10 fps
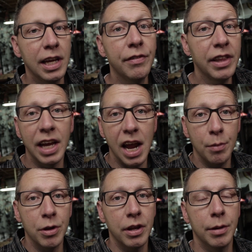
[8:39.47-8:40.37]
Even the
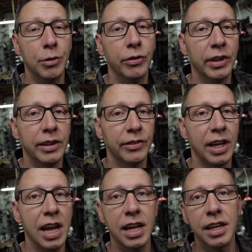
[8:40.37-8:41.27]
camera that I'm using, it's a
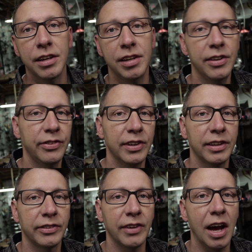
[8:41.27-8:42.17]
Canon
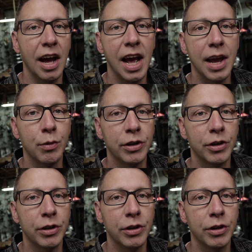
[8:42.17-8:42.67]
T6i,